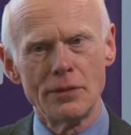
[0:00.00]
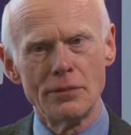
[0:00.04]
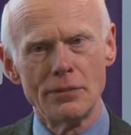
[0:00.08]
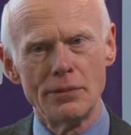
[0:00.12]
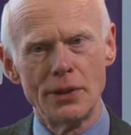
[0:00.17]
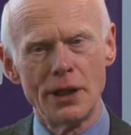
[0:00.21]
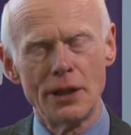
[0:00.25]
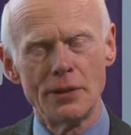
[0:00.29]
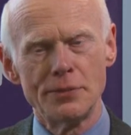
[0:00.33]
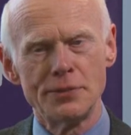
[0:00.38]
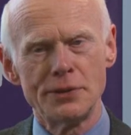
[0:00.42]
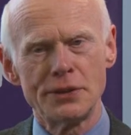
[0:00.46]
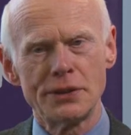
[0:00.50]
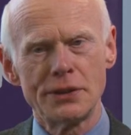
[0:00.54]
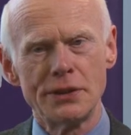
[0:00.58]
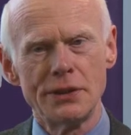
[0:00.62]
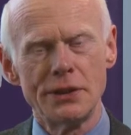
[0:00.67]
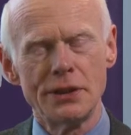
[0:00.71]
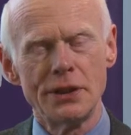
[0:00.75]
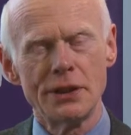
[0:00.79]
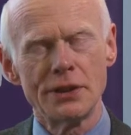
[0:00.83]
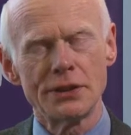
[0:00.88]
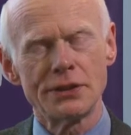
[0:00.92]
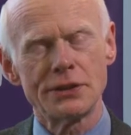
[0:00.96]
Bob
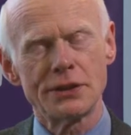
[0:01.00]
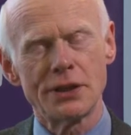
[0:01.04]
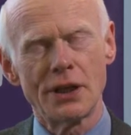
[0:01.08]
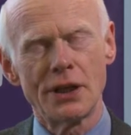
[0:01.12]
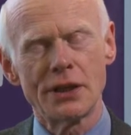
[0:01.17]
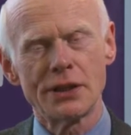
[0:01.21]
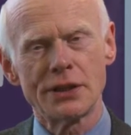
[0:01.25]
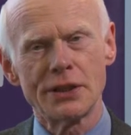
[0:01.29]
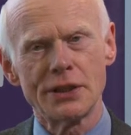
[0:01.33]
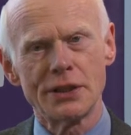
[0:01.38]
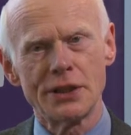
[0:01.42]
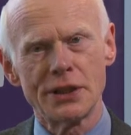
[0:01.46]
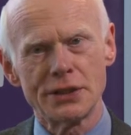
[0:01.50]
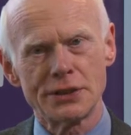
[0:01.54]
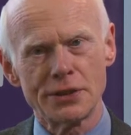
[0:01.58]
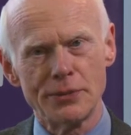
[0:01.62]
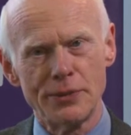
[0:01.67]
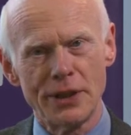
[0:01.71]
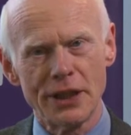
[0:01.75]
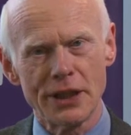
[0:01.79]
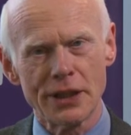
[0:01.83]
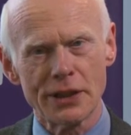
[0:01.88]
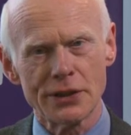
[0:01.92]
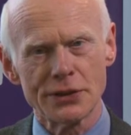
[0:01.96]
started as a
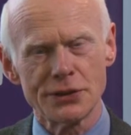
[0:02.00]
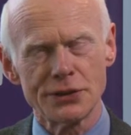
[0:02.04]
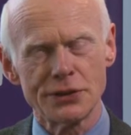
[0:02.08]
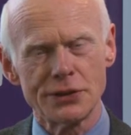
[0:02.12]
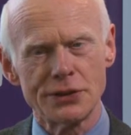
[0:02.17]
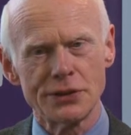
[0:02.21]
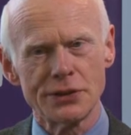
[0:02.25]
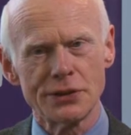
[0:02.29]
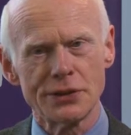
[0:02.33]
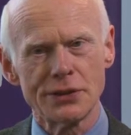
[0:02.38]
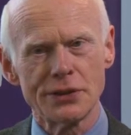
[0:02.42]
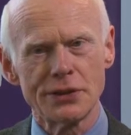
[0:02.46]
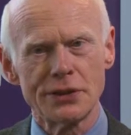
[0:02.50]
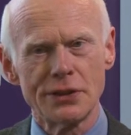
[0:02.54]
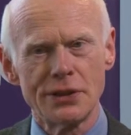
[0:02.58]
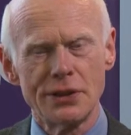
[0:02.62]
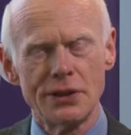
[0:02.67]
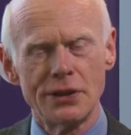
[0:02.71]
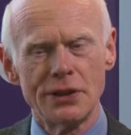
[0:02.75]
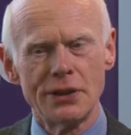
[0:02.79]
medical student,